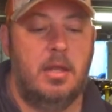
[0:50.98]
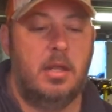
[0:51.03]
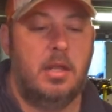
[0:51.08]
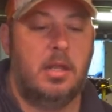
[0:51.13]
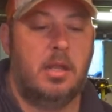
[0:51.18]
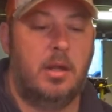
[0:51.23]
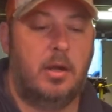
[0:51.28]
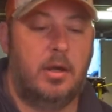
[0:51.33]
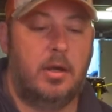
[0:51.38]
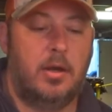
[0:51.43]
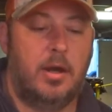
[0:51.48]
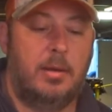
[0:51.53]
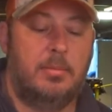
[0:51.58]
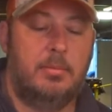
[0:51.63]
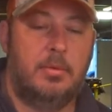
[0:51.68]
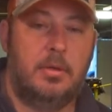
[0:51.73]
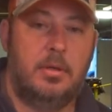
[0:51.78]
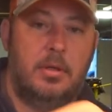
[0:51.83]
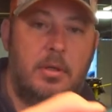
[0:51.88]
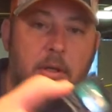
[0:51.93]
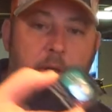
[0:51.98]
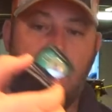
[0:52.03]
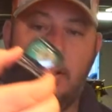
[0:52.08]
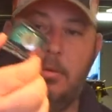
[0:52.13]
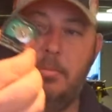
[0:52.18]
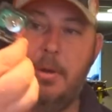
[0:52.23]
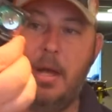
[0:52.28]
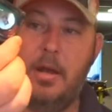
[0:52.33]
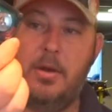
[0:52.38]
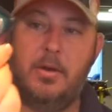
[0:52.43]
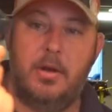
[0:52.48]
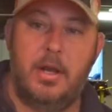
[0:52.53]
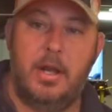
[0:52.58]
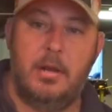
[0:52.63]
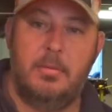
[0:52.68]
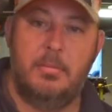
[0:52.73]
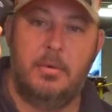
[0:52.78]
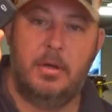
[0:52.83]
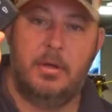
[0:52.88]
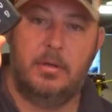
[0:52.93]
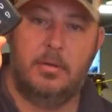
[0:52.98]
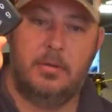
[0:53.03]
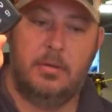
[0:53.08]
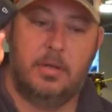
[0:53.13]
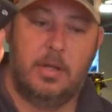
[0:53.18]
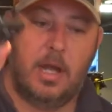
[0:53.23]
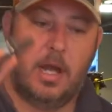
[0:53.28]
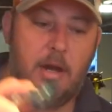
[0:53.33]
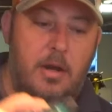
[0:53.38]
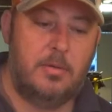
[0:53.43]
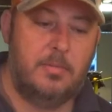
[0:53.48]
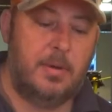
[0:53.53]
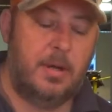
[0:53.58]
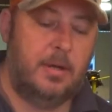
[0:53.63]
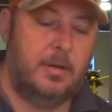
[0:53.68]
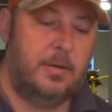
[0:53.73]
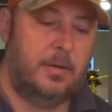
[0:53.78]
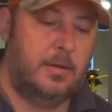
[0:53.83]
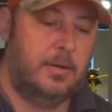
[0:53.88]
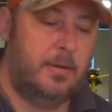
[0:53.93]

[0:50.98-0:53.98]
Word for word: So I grabbed the old battery out of my car remote